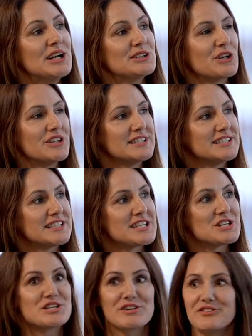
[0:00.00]
So there's
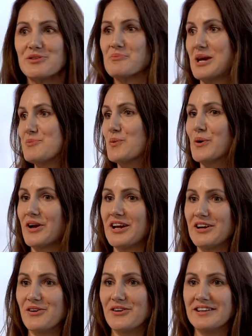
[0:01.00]
just different people
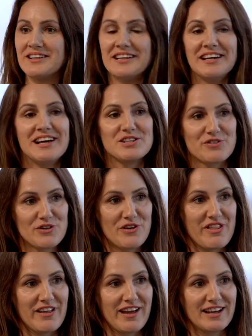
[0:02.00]
working on
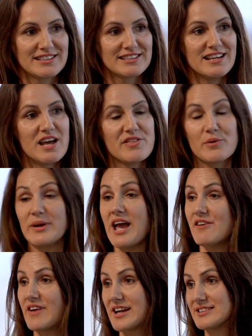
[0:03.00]
different things that we
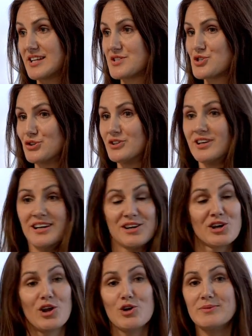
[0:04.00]
have access to
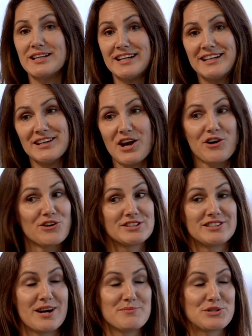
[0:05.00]
globally
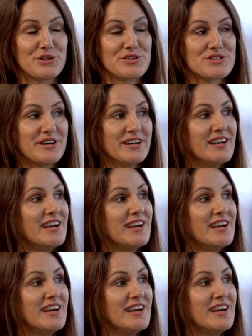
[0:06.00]
across time zones.